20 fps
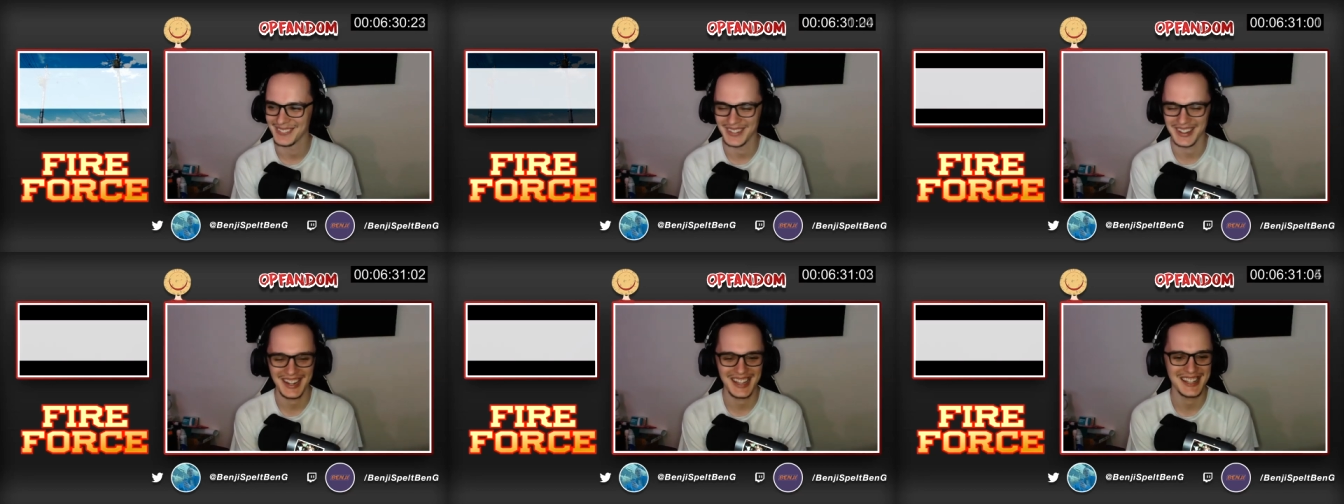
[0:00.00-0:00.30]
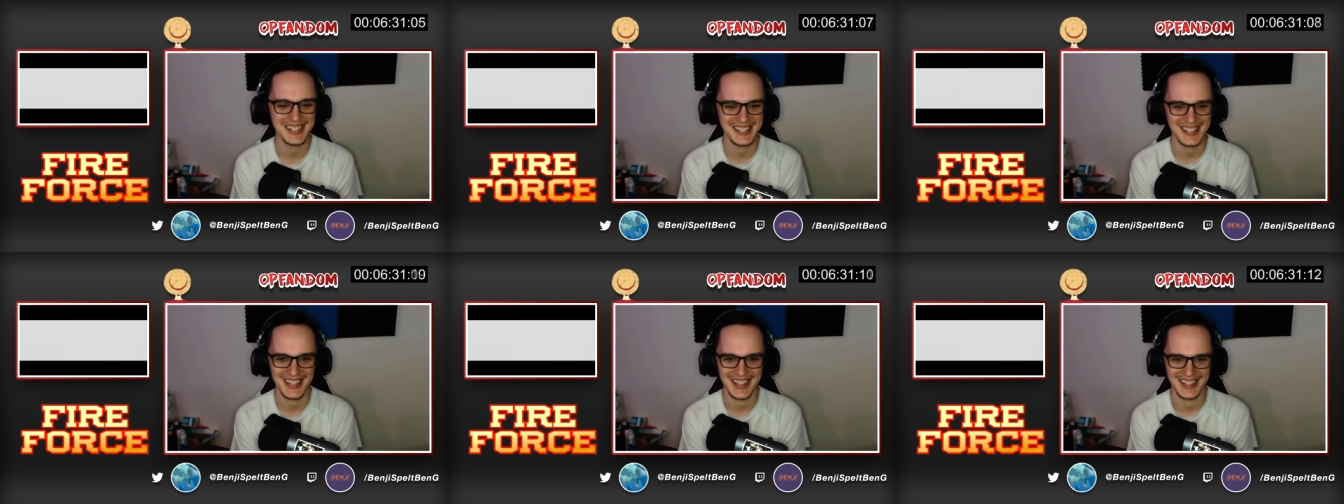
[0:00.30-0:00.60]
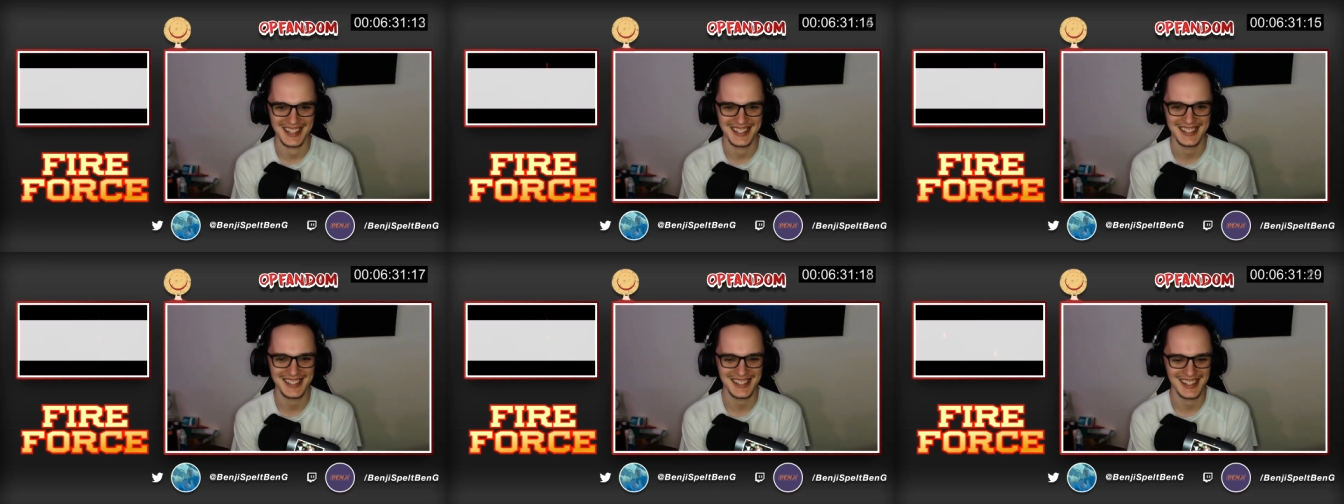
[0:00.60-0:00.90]
What is
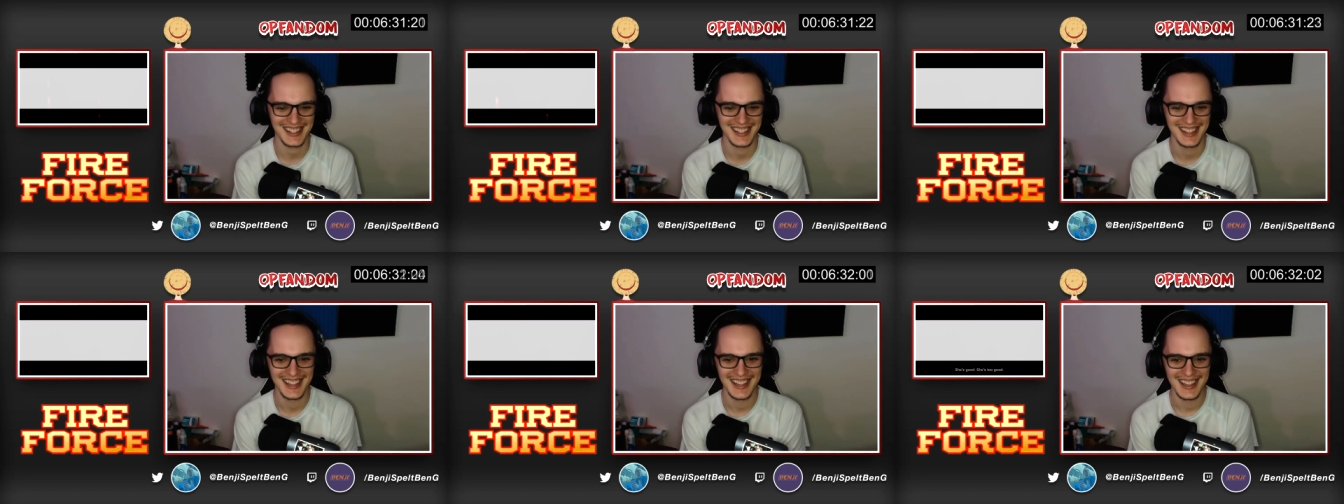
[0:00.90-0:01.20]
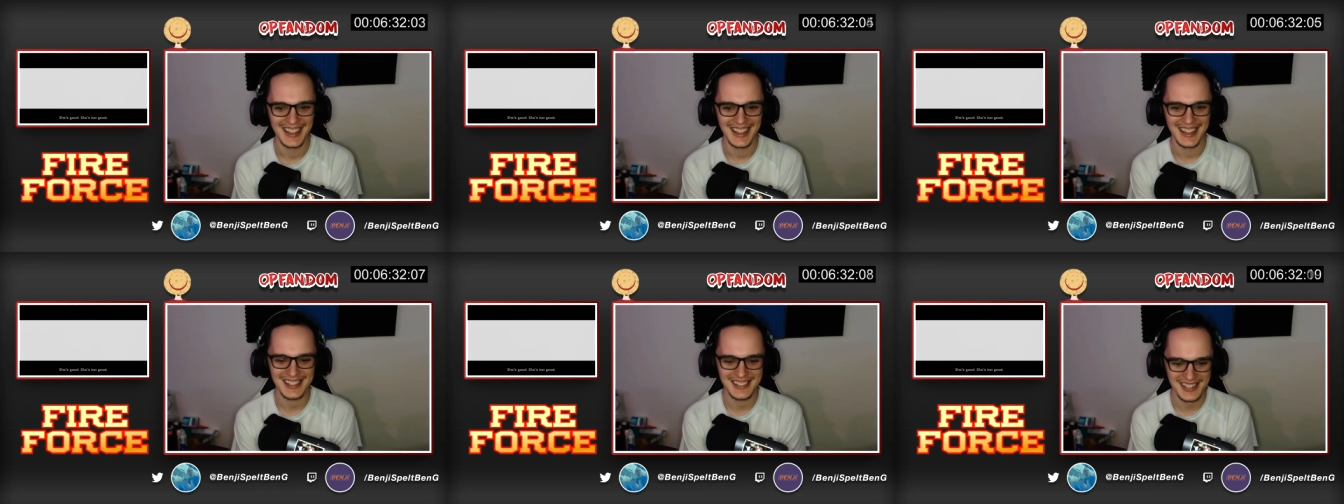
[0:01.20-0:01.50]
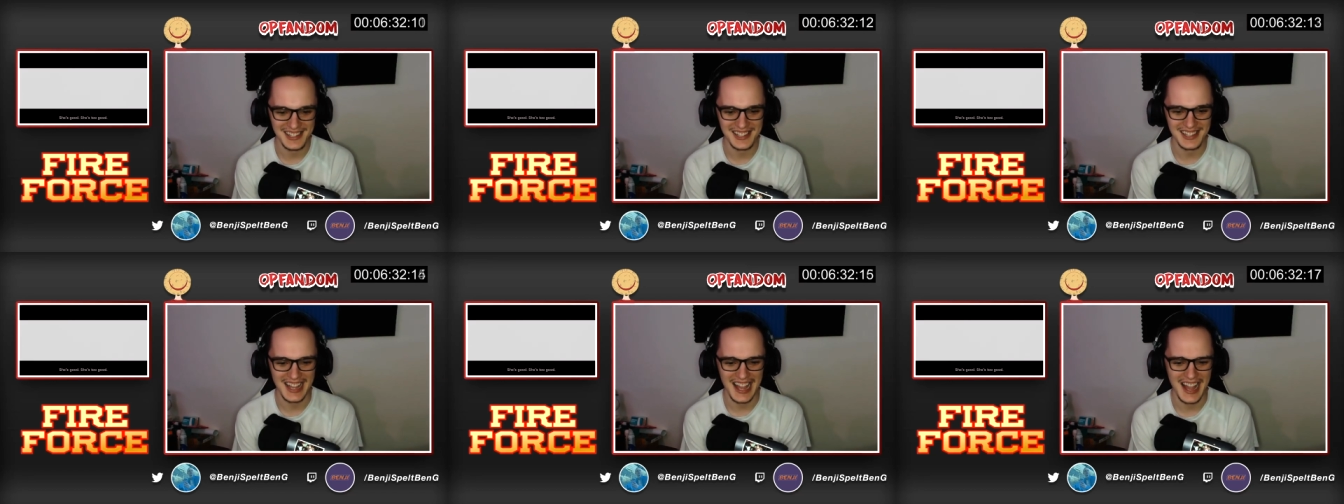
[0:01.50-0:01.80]
this?
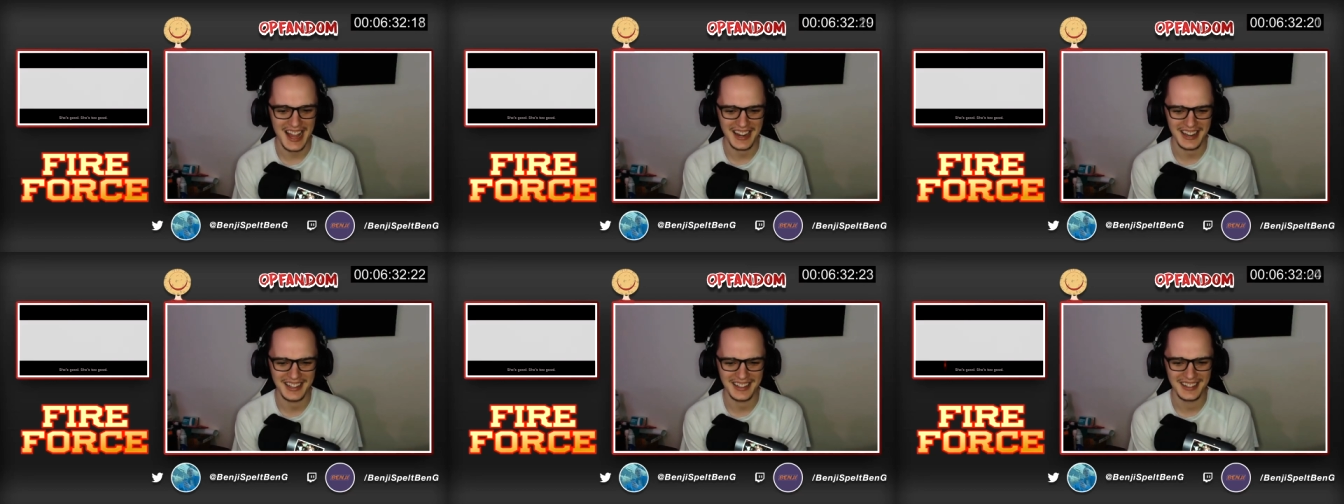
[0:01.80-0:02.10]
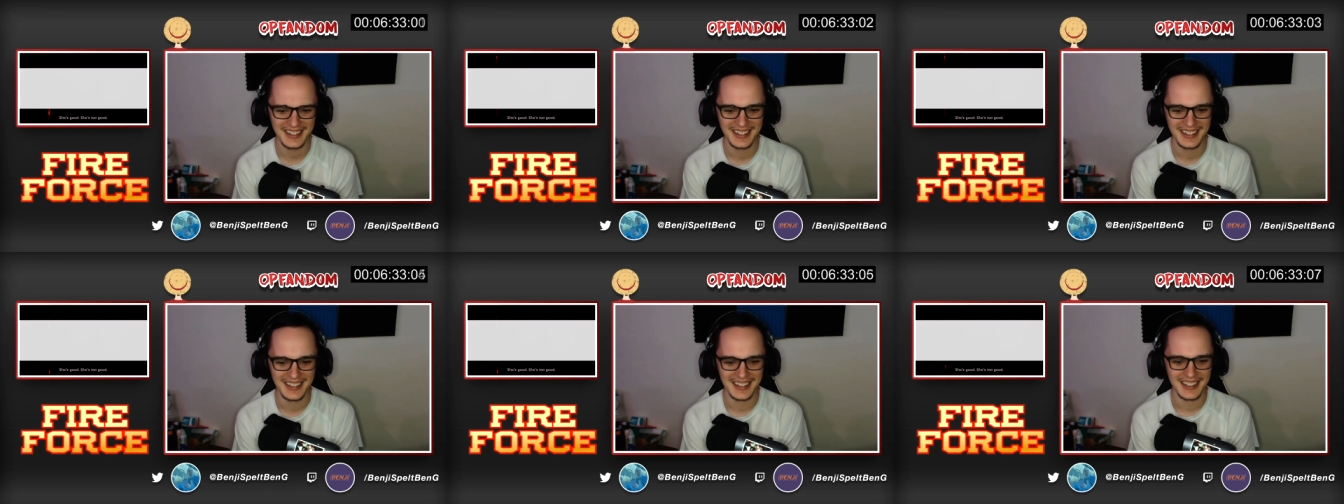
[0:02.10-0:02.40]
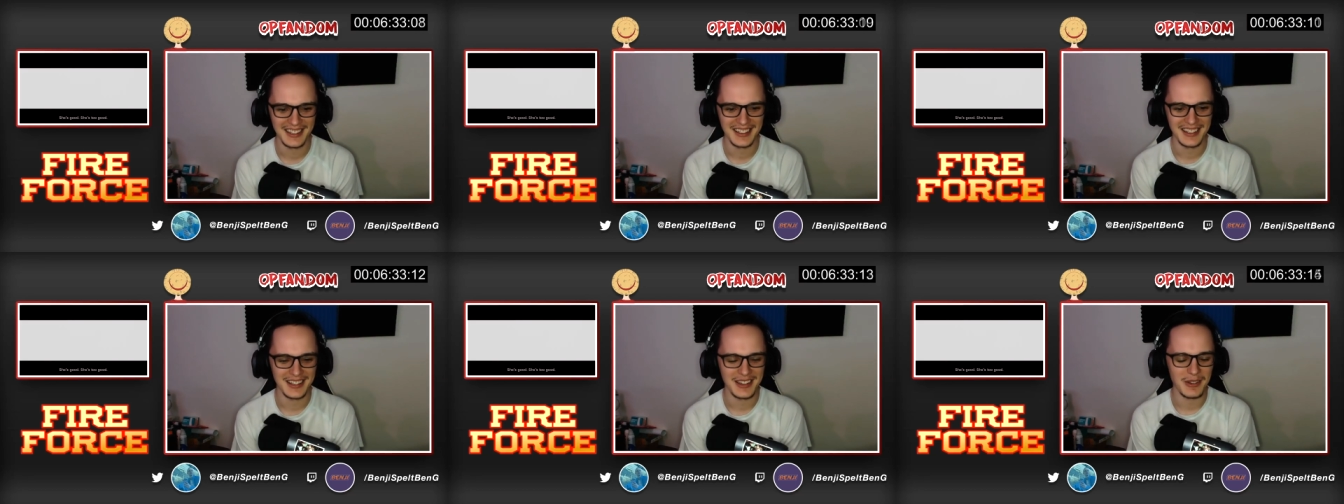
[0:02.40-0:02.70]
Is this canon?
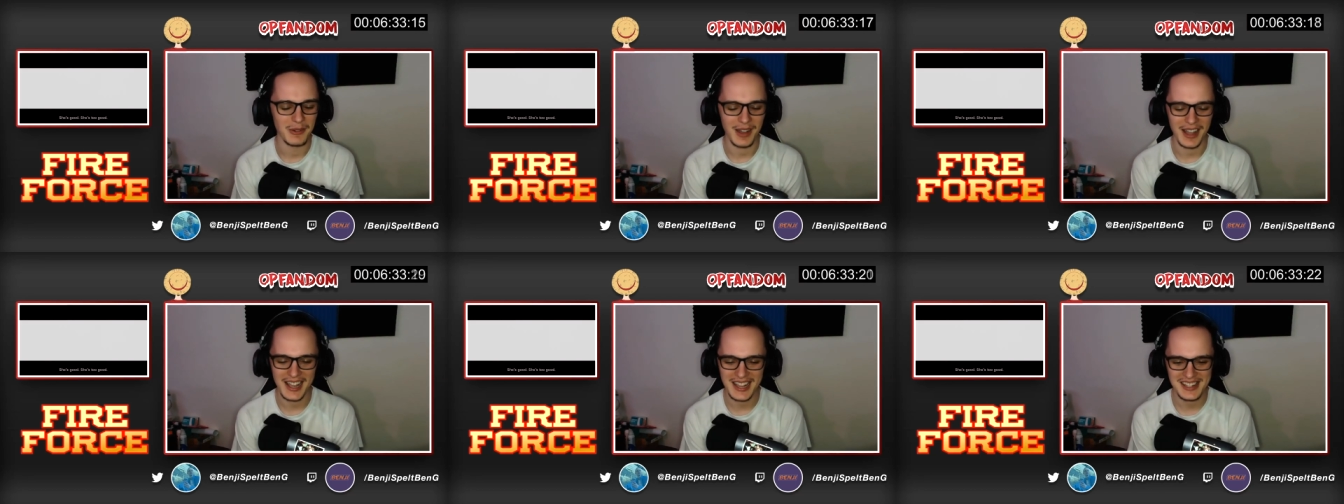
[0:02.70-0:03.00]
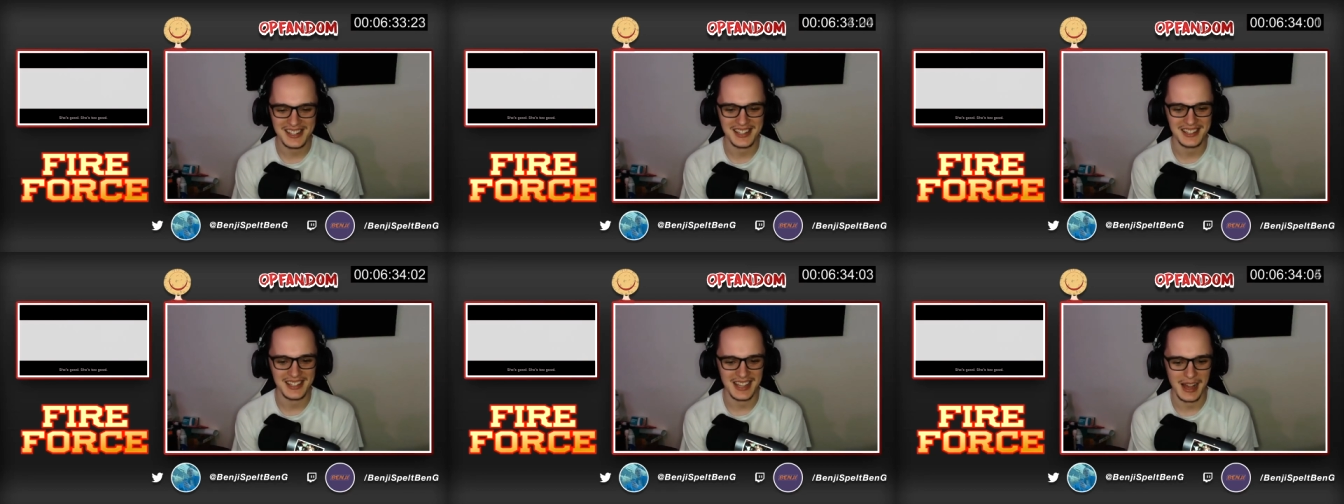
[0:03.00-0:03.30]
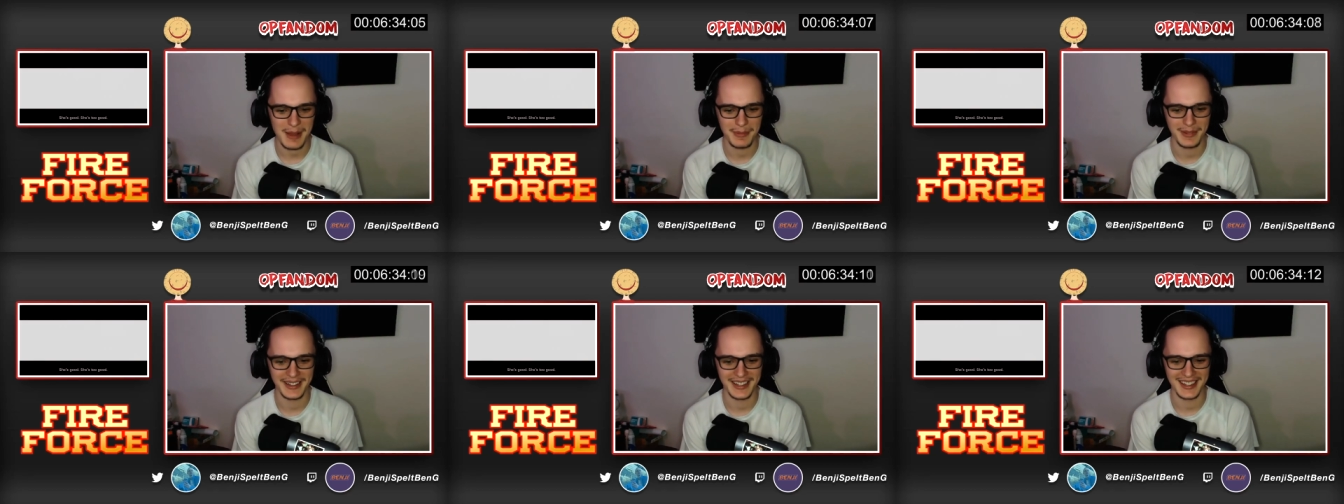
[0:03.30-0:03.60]
Why is this
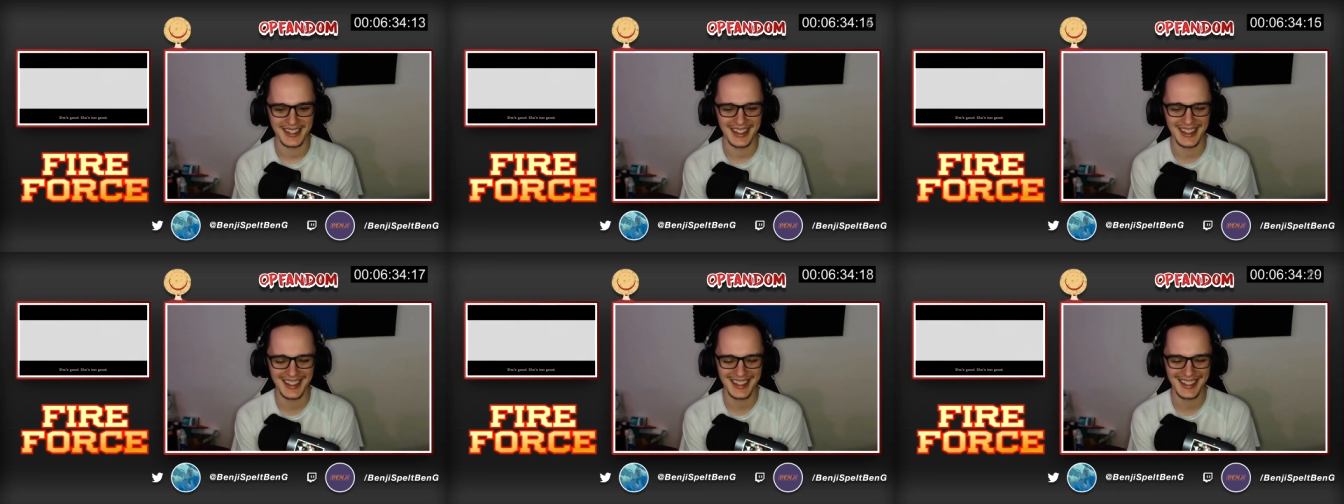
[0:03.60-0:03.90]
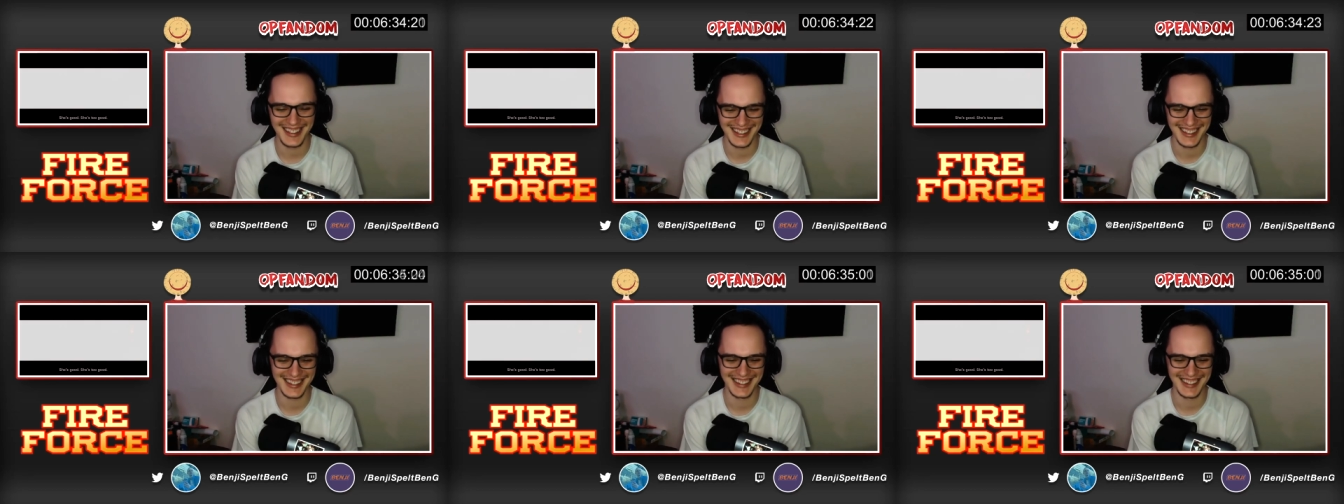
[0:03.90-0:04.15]
happening?